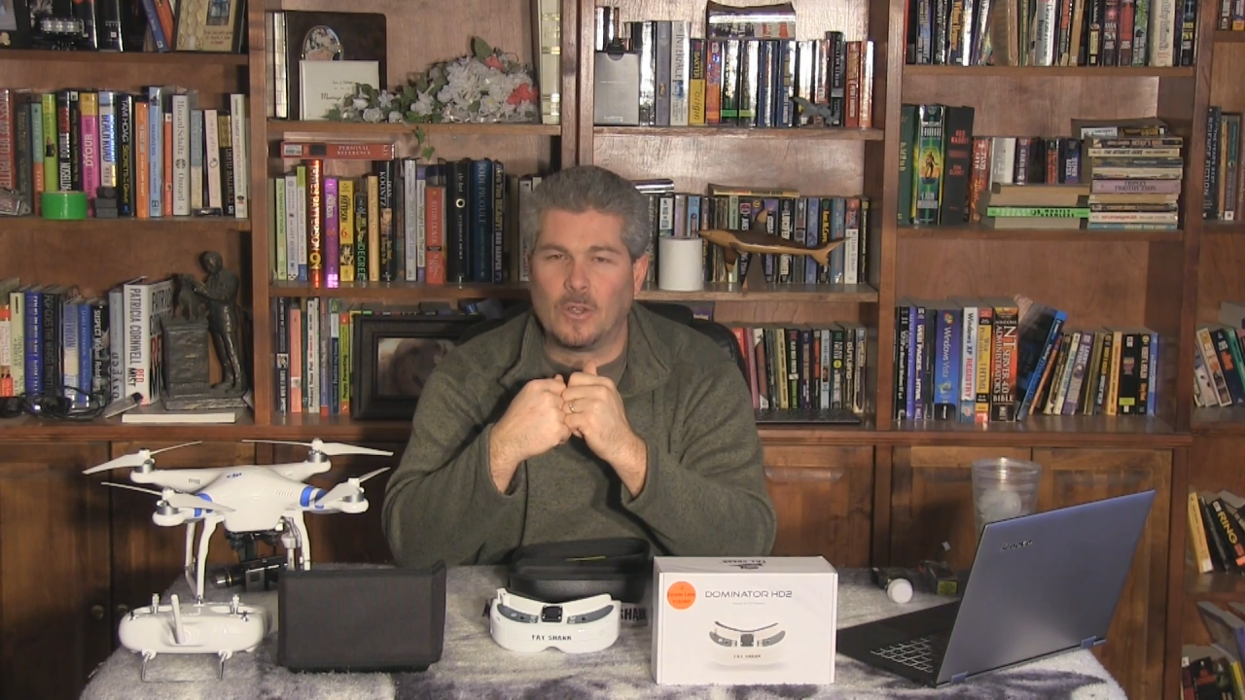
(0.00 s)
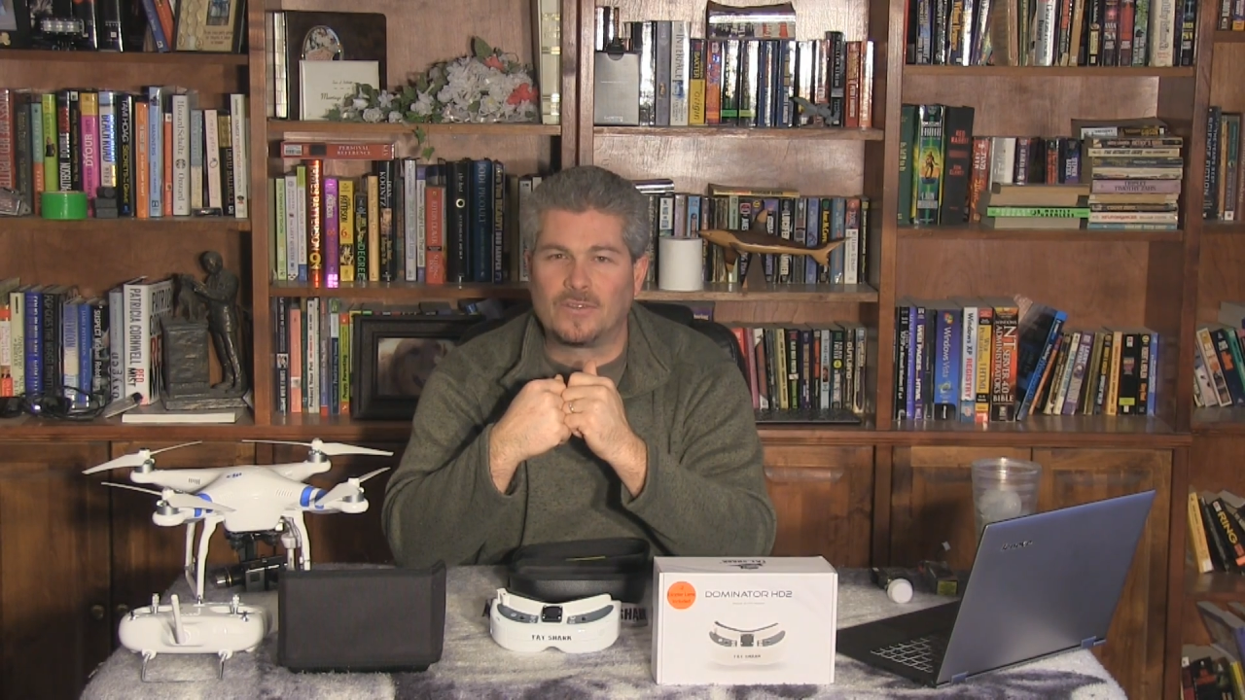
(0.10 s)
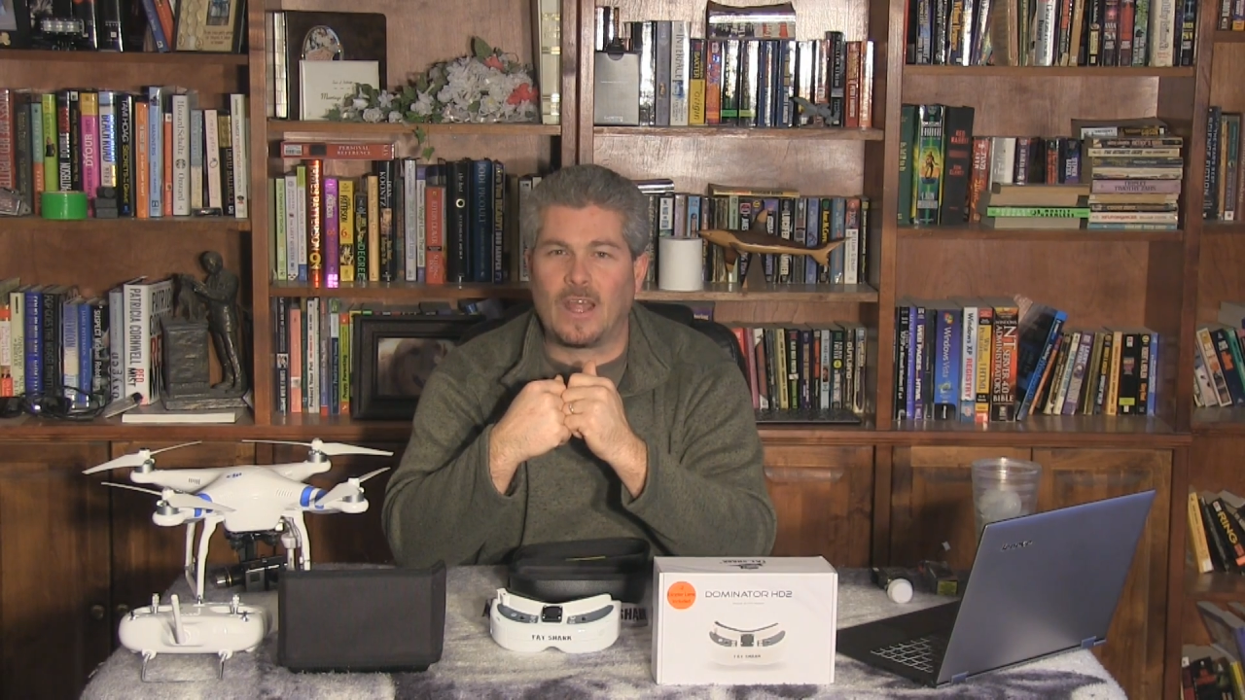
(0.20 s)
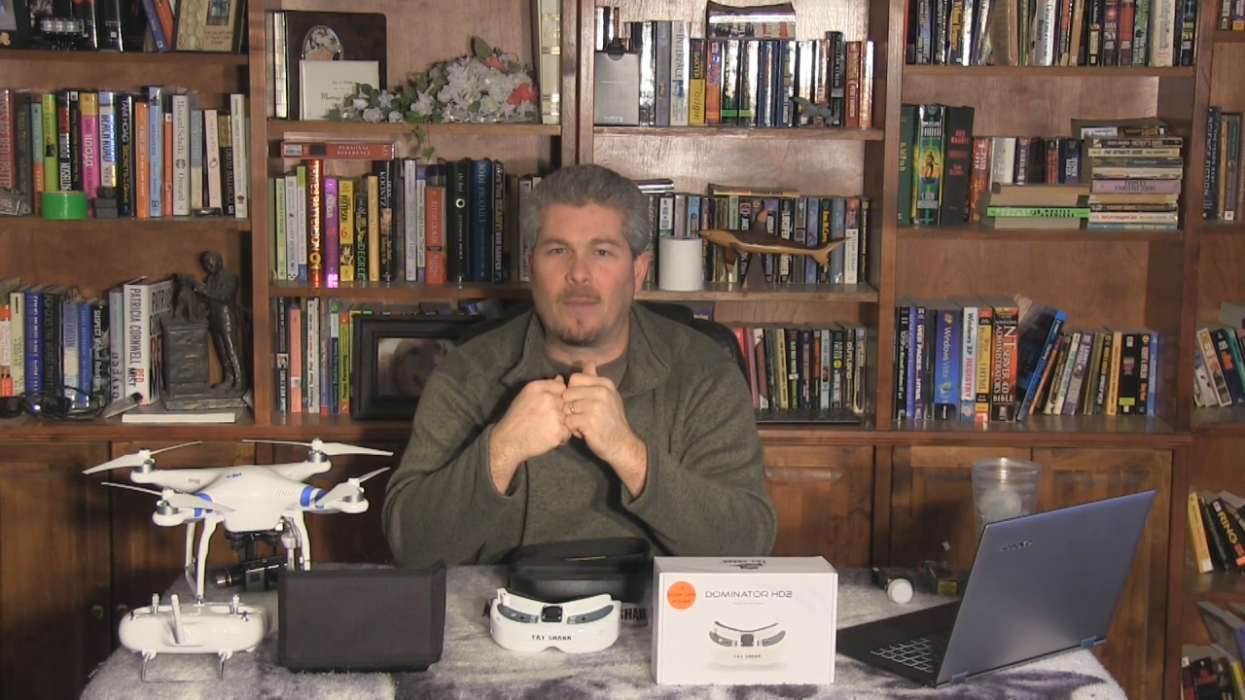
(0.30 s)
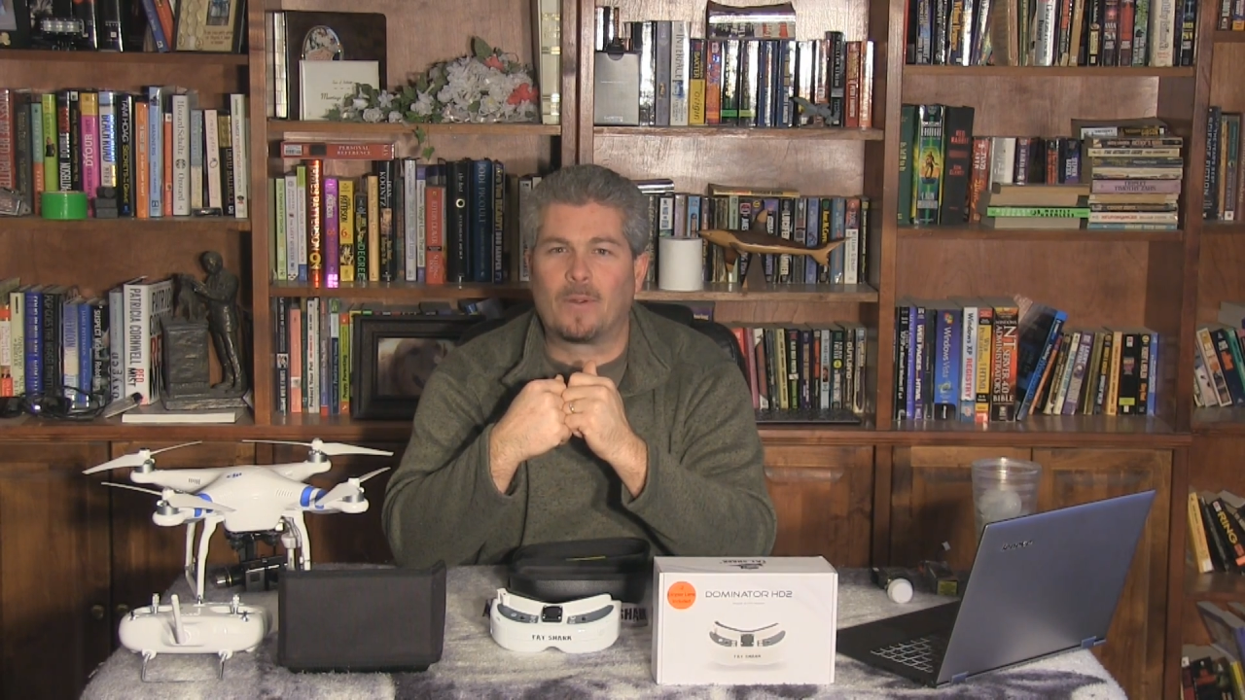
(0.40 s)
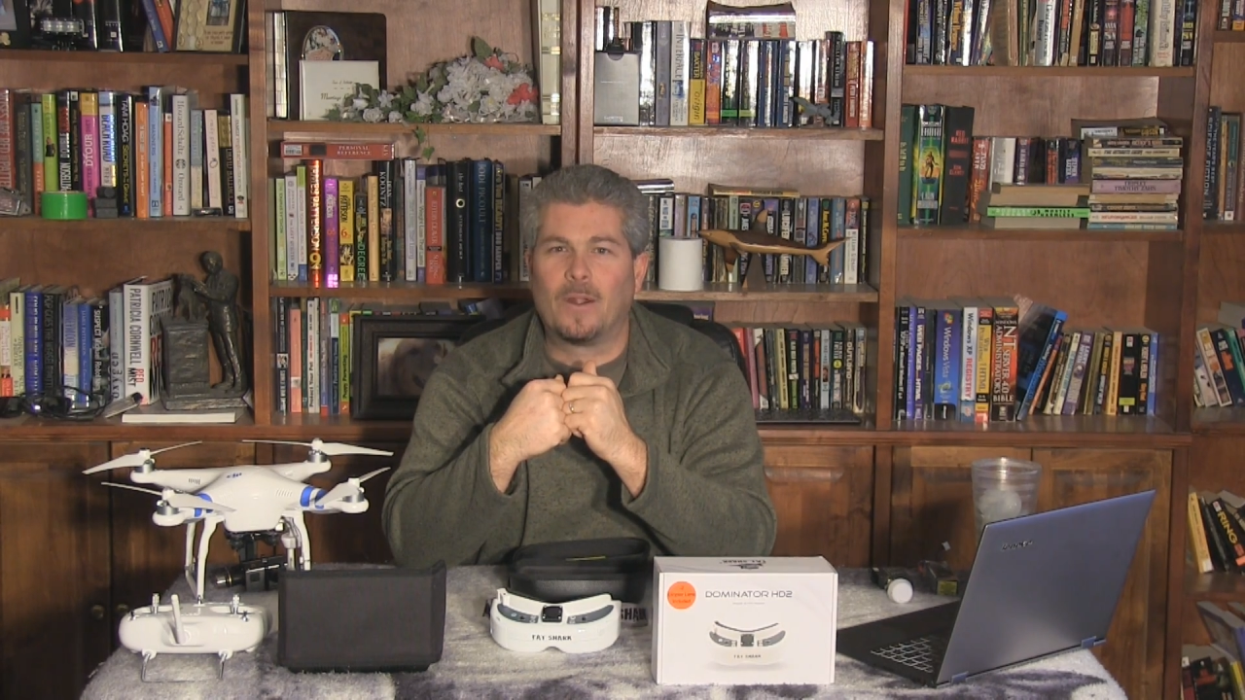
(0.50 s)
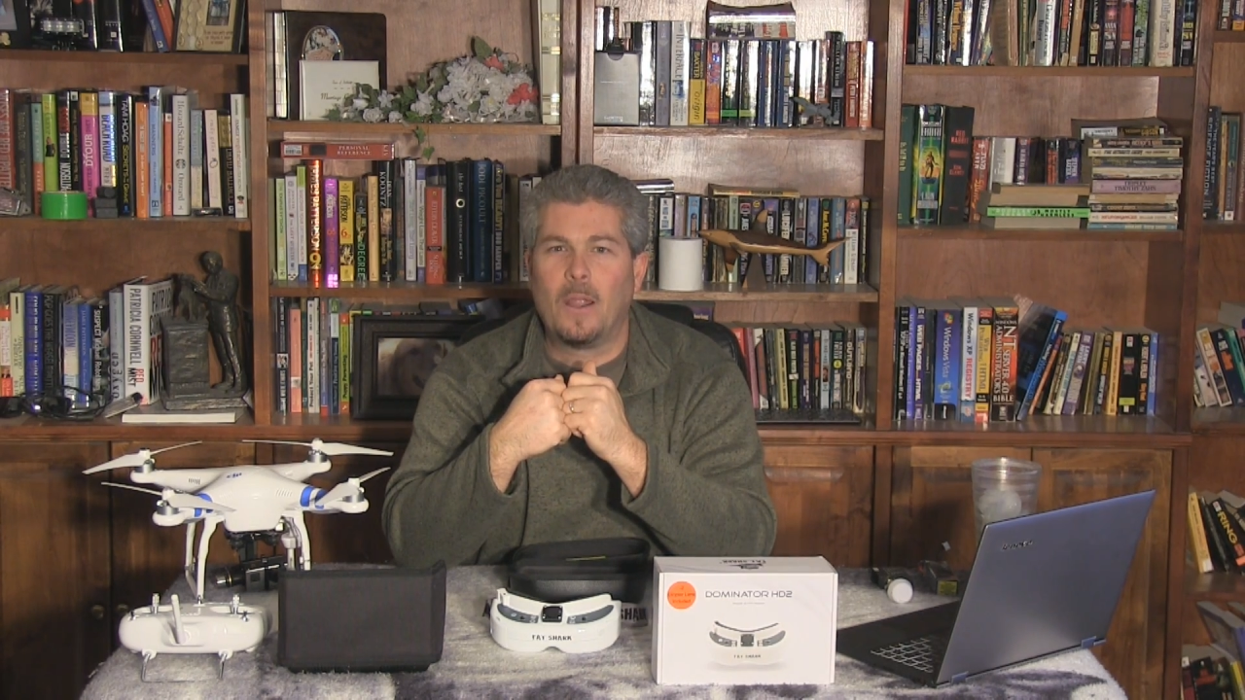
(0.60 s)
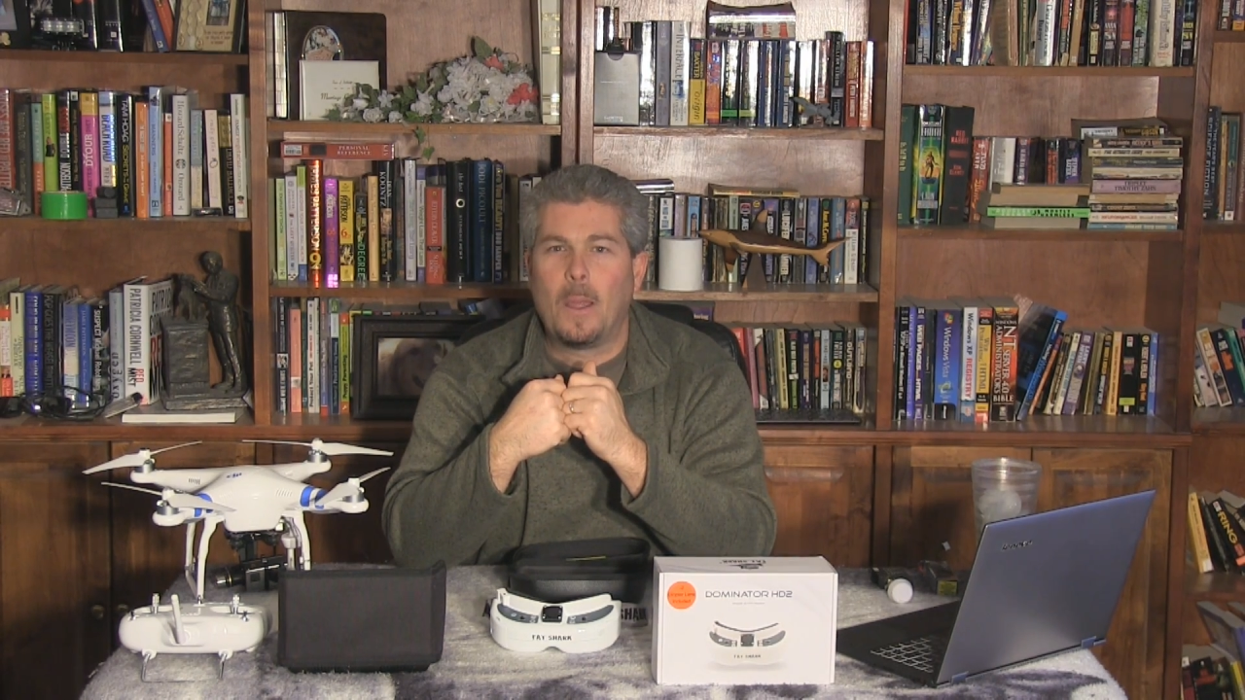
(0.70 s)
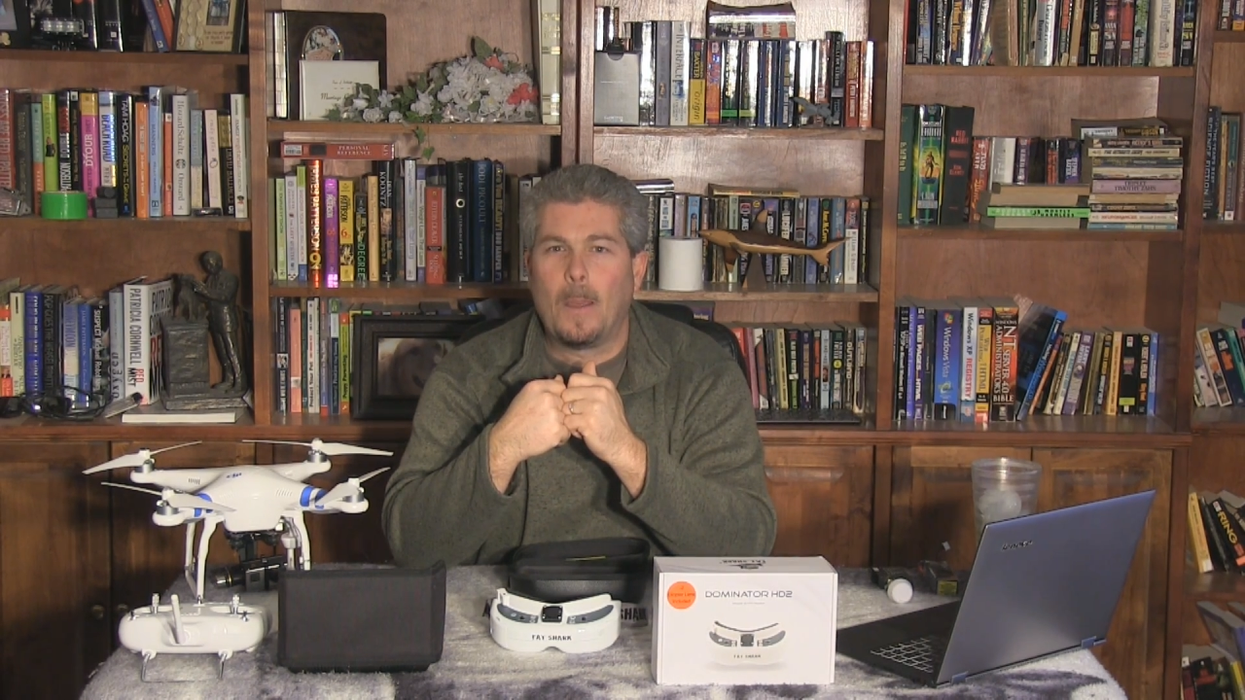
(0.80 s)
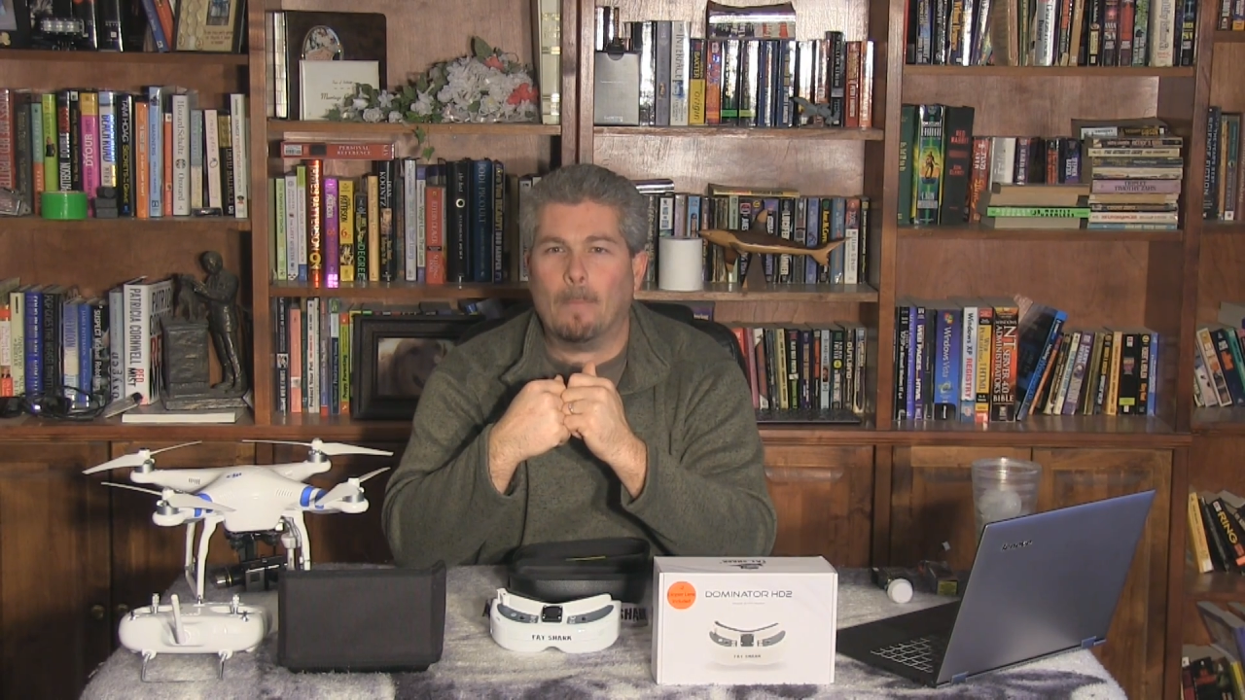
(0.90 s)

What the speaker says: showstopper,